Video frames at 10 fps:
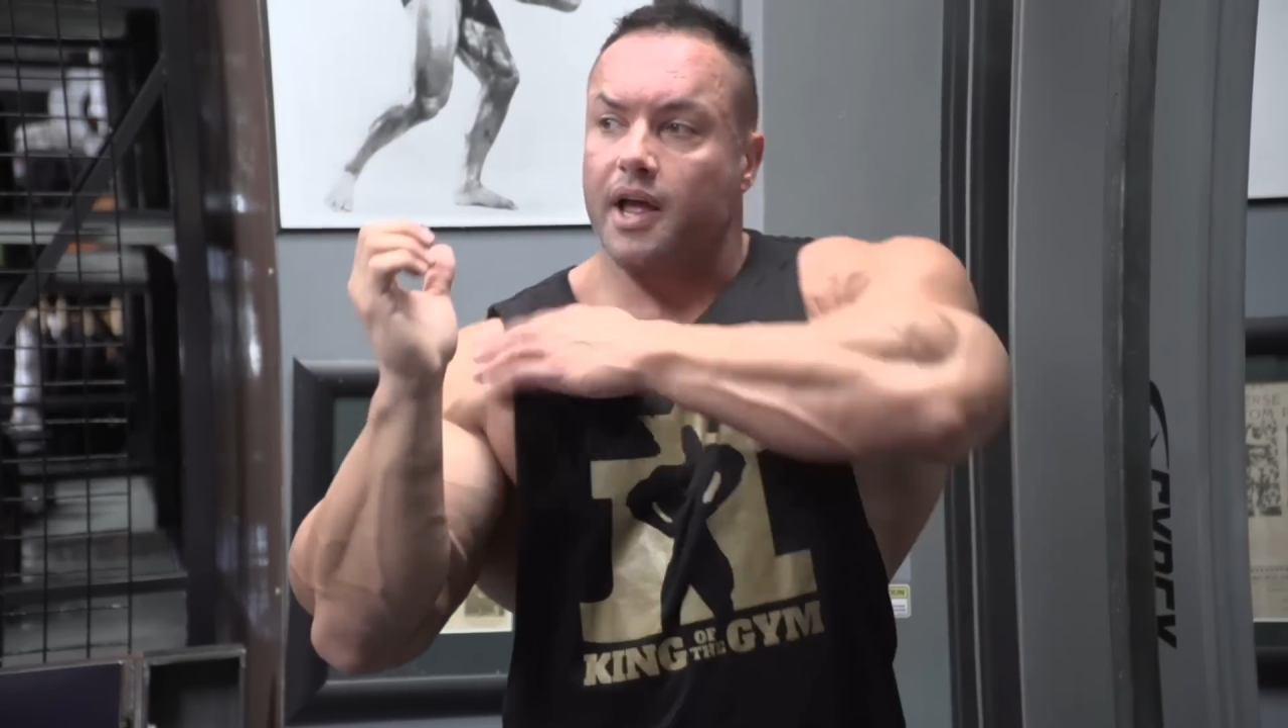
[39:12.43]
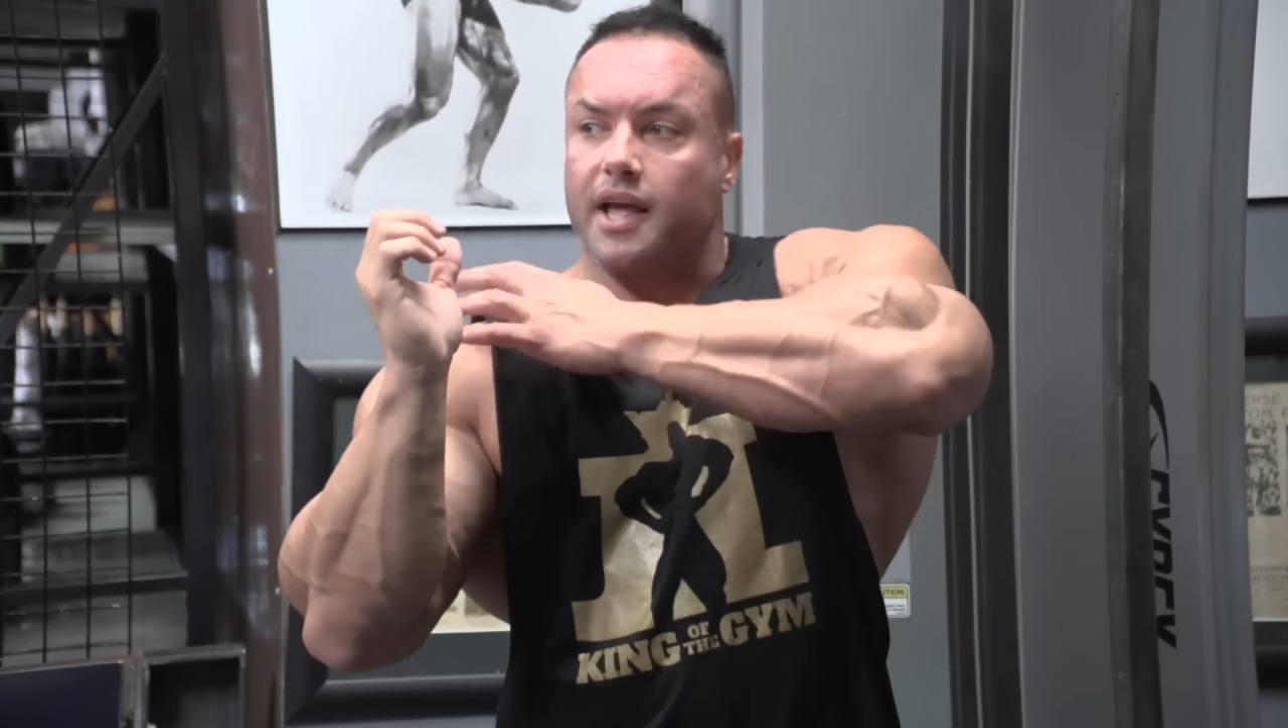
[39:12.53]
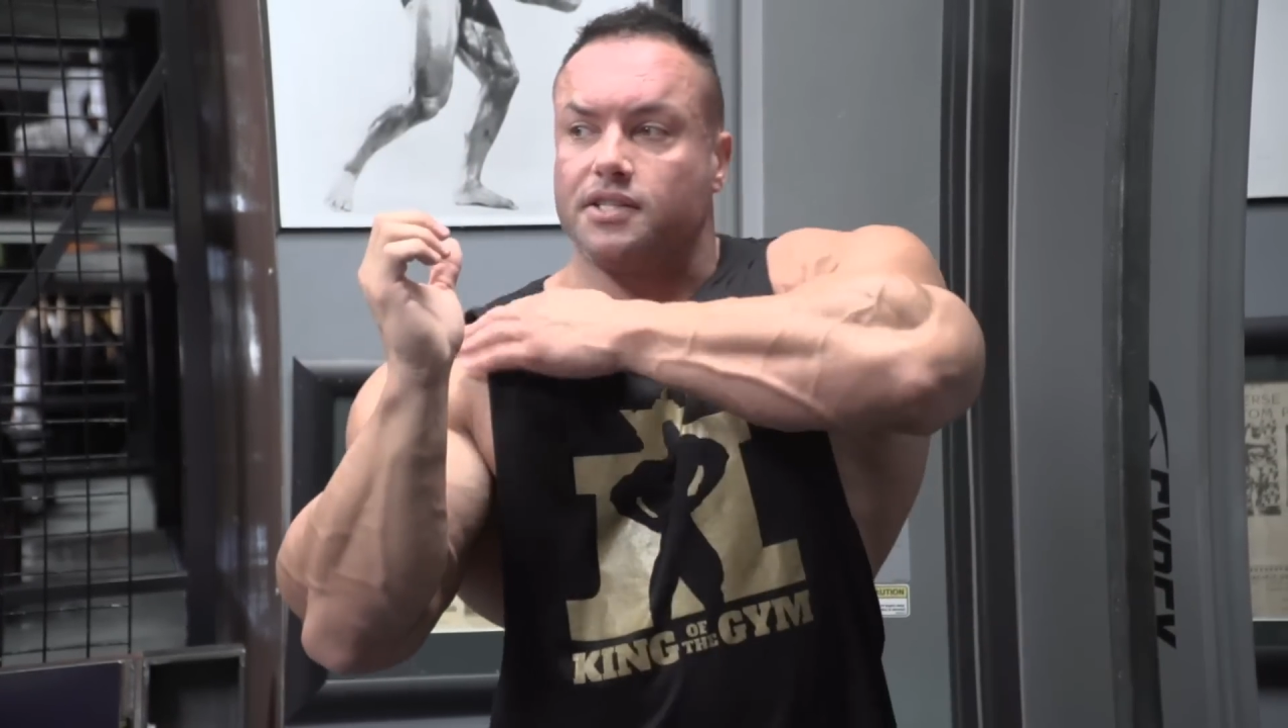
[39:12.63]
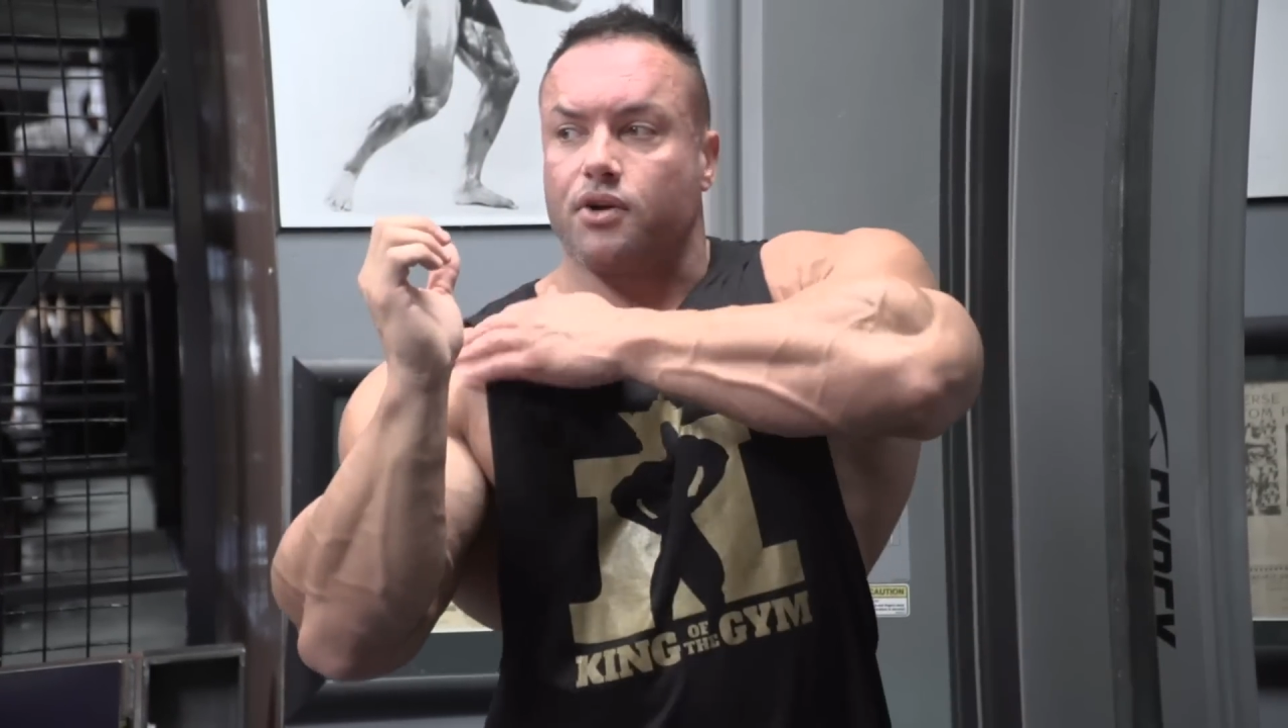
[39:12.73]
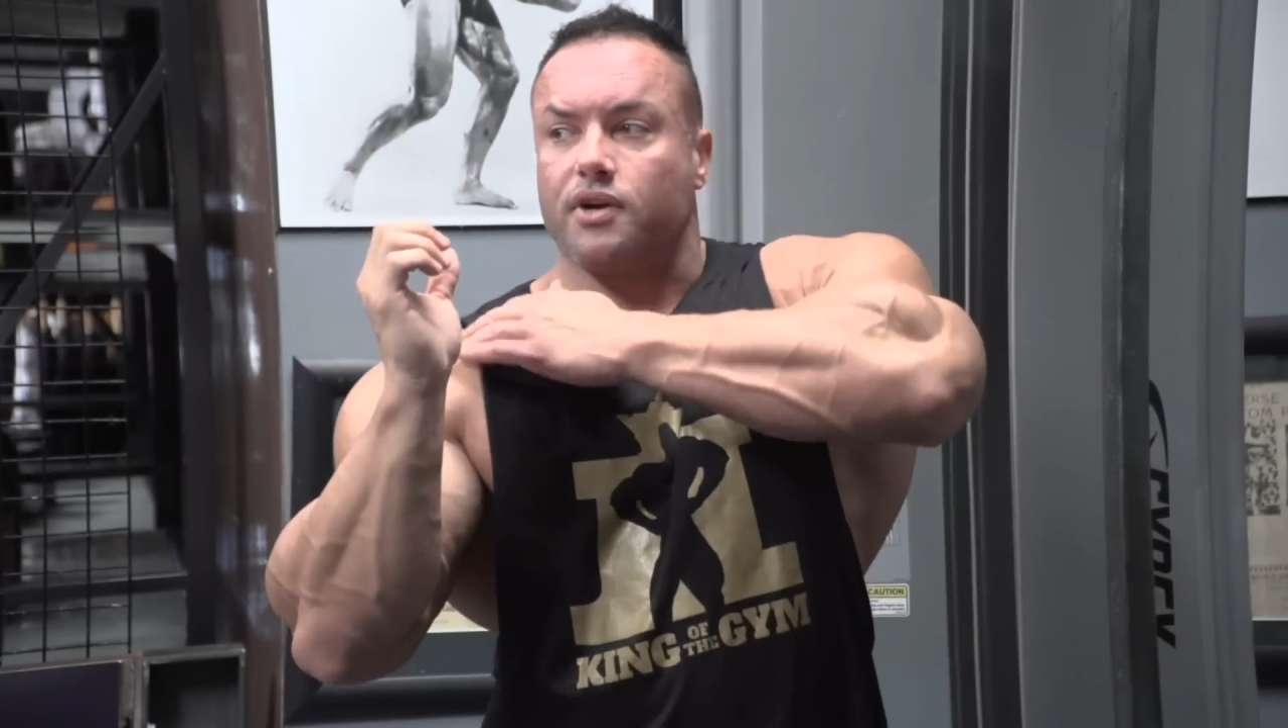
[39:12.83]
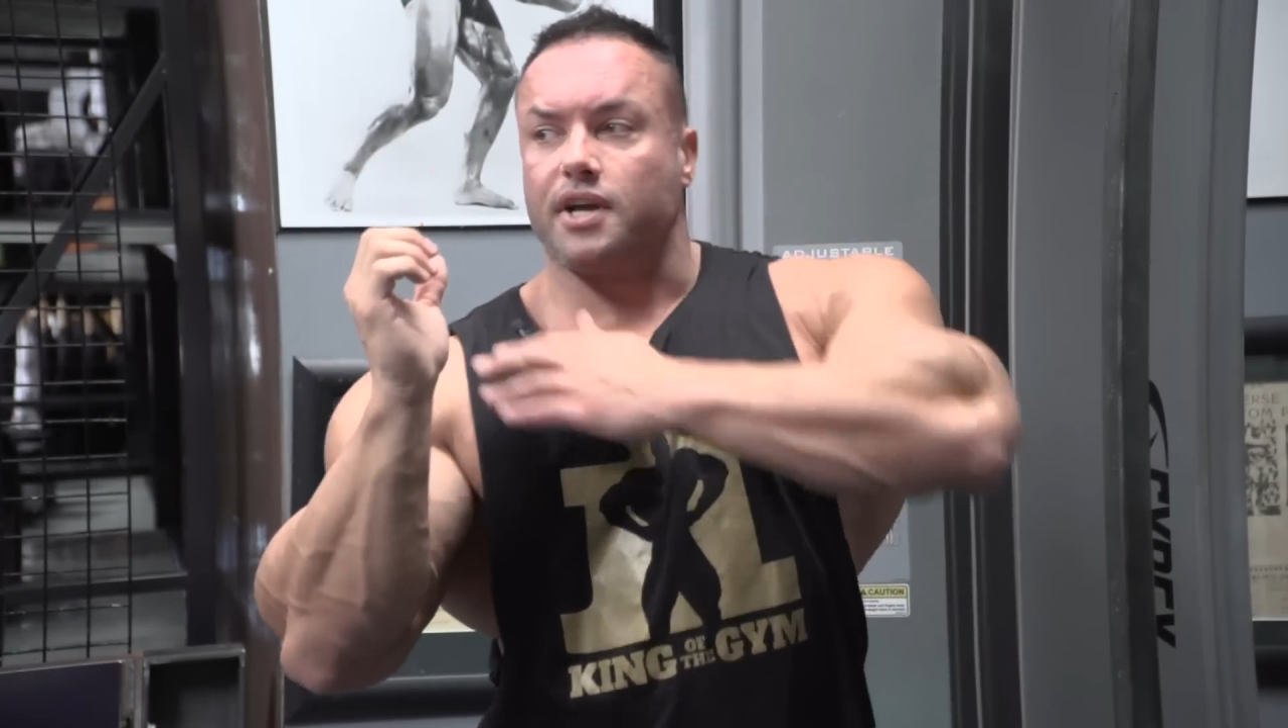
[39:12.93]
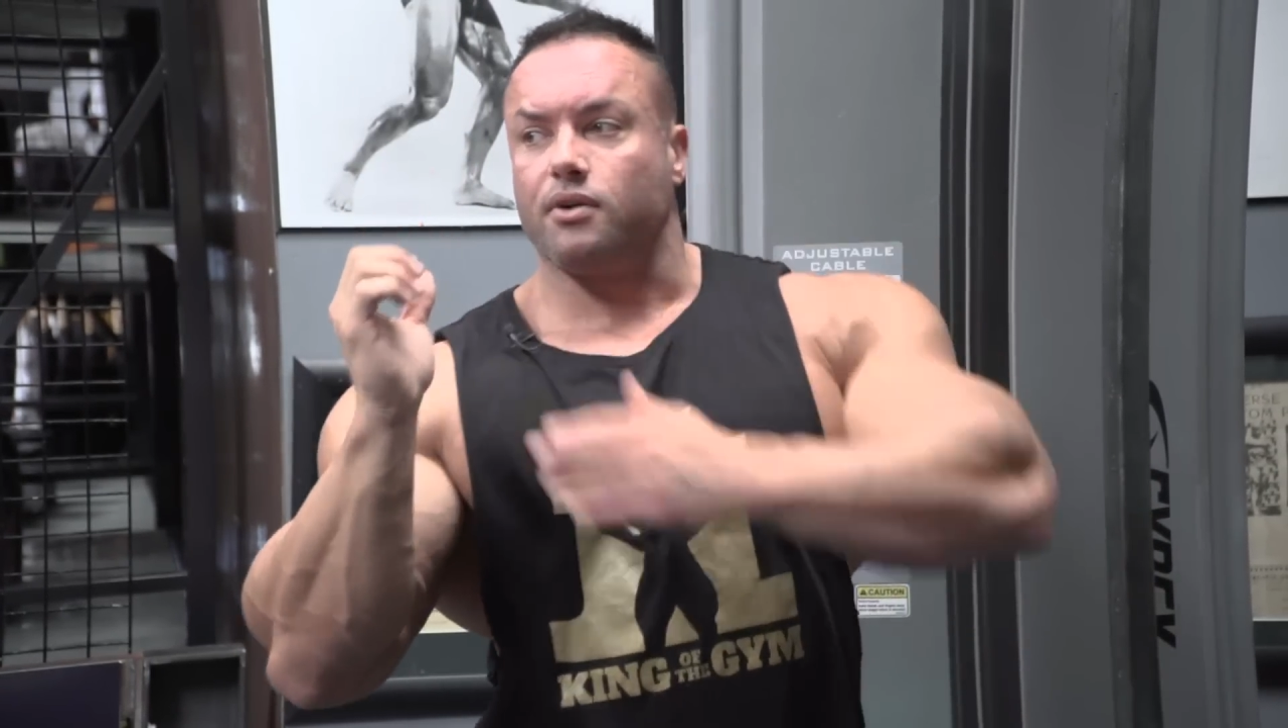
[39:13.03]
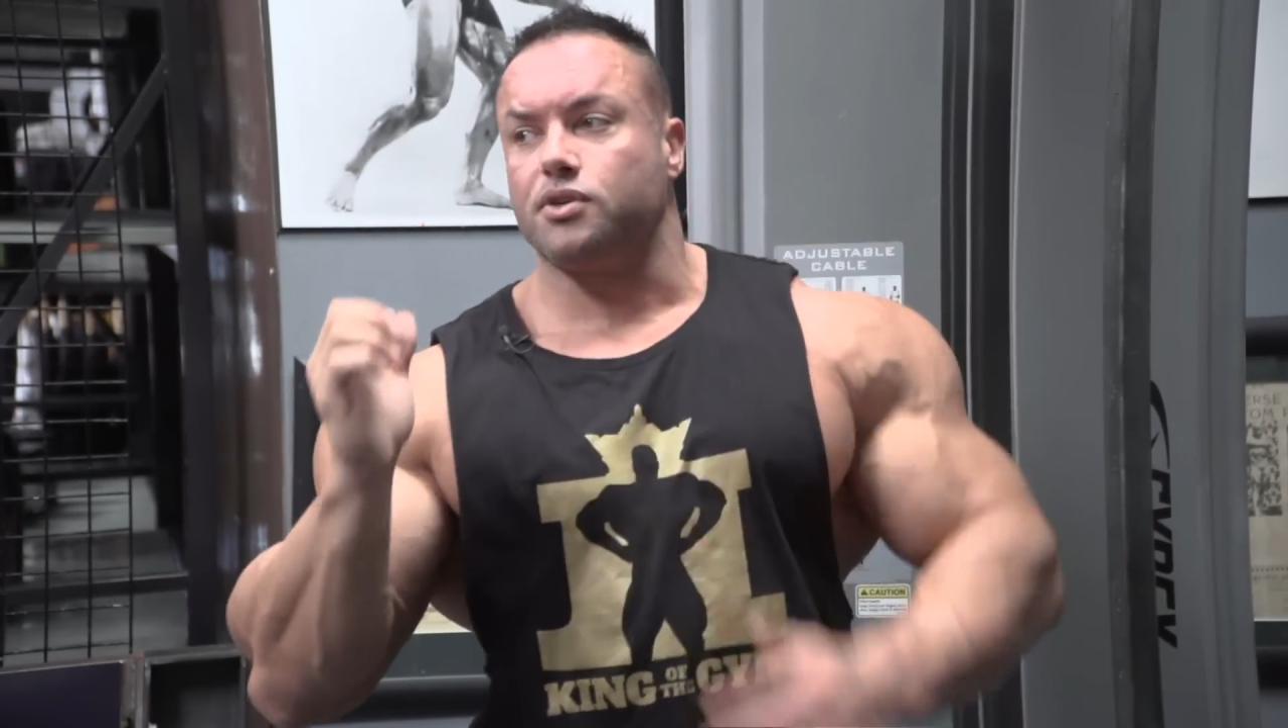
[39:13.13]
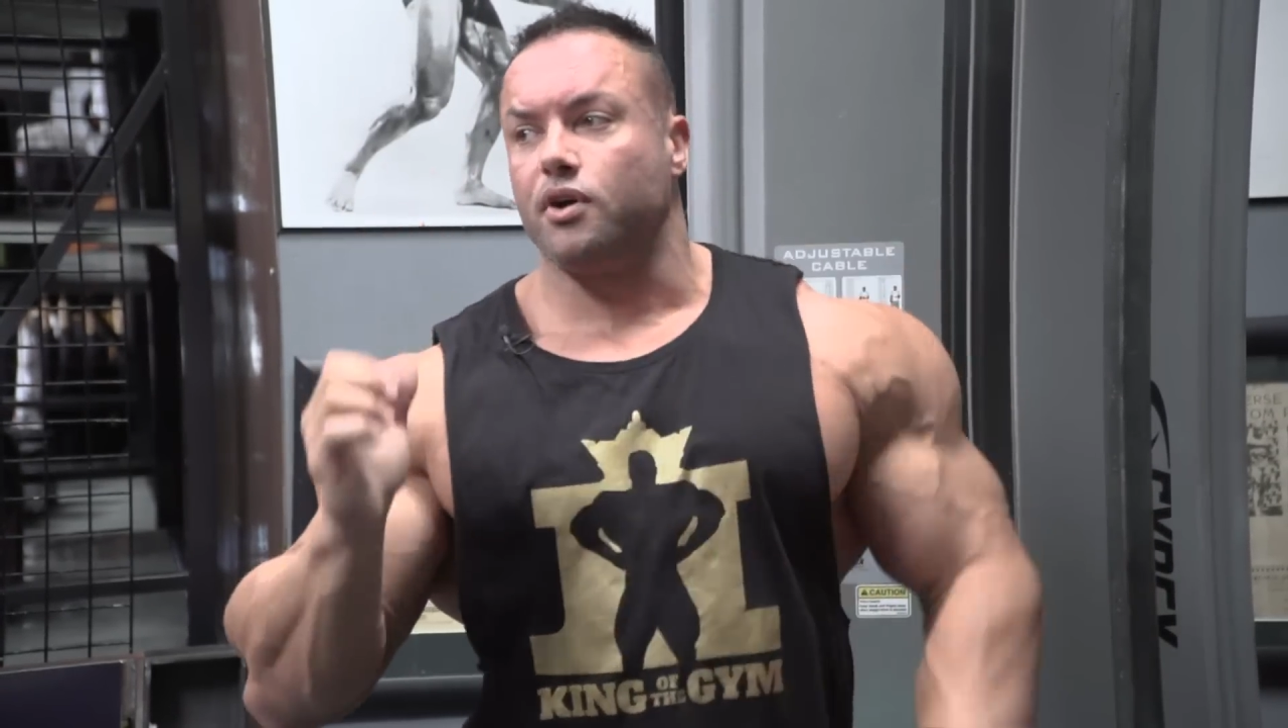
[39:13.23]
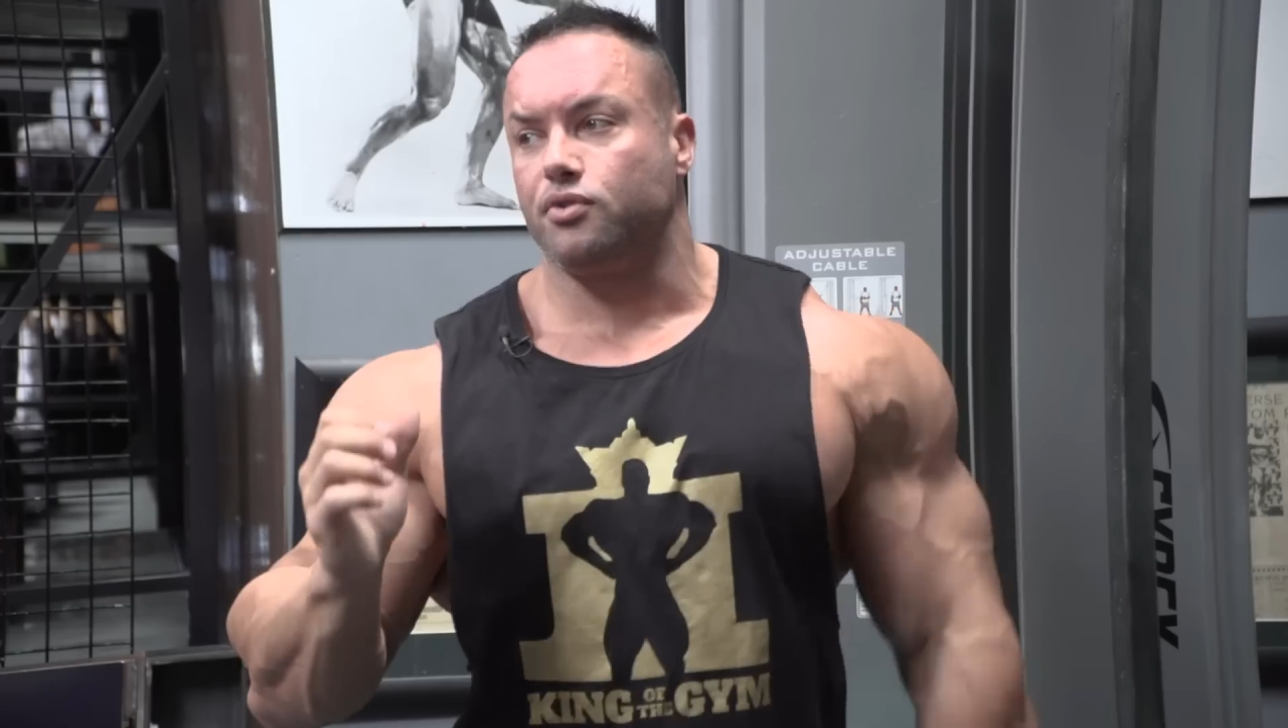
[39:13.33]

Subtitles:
anterior deltoid